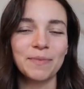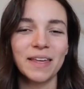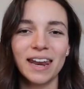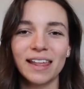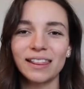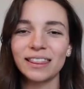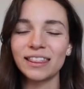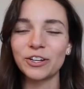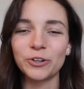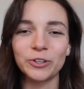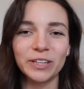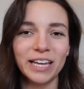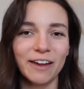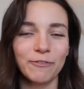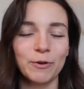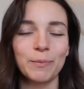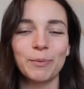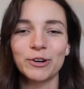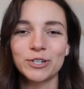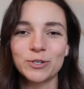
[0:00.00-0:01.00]
that literally
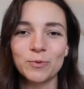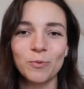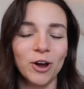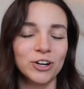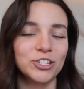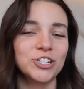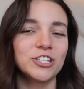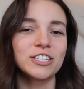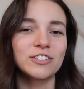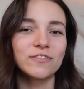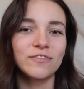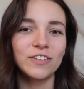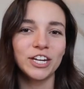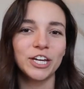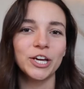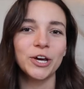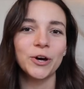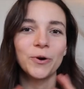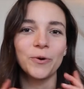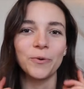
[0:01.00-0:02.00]
every person watching this
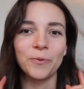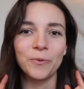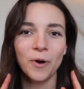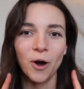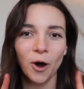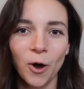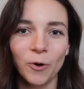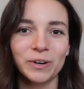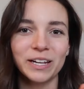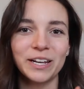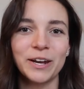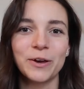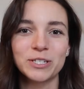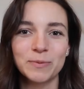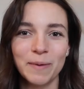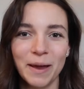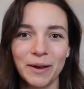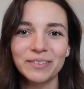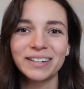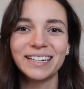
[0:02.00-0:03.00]
video already knows
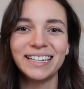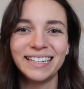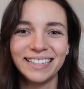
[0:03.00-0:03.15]
about.